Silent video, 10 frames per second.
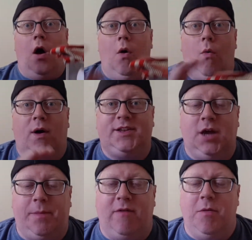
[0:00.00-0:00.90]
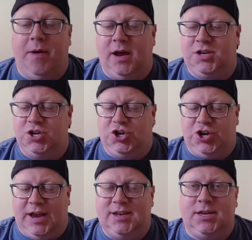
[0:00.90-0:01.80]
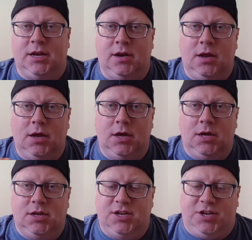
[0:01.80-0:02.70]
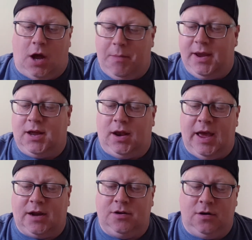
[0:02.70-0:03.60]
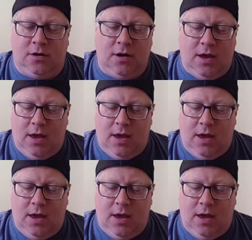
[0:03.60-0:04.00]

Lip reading: What's up, everybody? This is Jason, Zombie Collector,